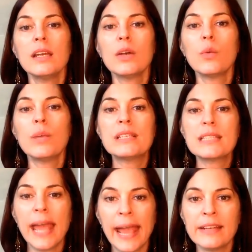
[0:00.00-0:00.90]
we
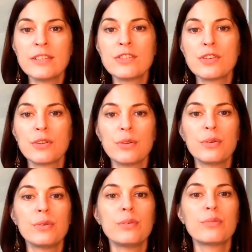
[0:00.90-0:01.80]
tend
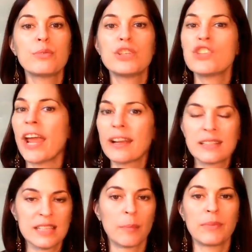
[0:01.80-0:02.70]
to reject
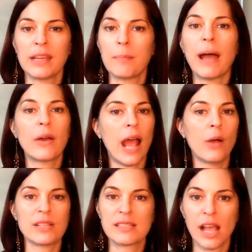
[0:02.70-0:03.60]
something about
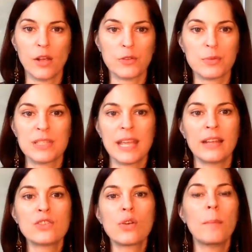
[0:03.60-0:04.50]
ourselves. We
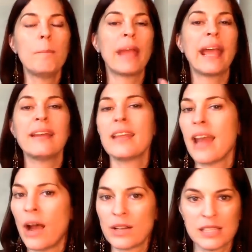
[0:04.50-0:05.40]
tend to abandon
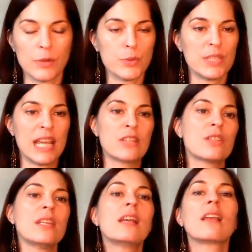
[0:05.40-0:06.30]
ourselves. We tend to
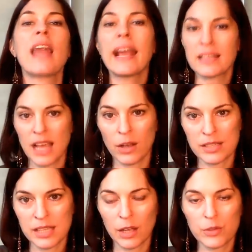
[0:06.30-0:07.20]
neglect
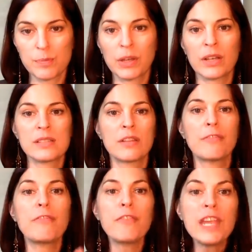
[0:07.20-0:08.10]
ourselves because the
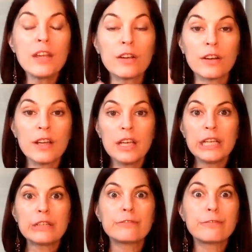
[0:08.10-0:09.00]
fear
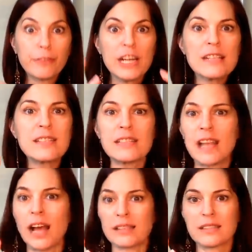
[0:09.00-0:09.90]
freezes
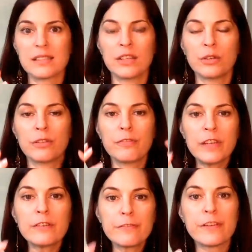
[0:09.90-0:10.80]
us. The
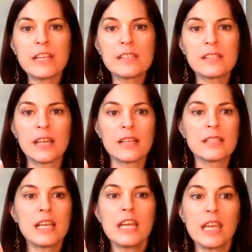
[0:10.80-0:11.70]
fear freezes us
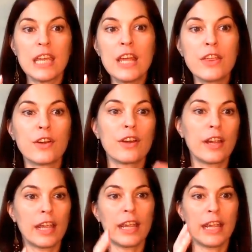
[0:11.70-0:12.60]

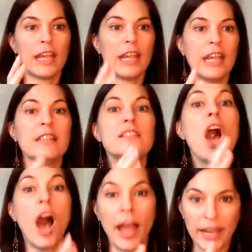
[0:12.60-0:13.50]
either in
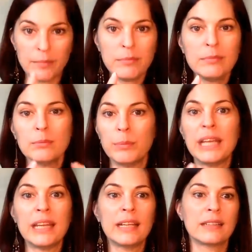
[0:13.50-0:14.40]
time,
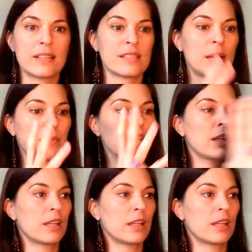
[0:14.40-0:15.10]
meaning there's something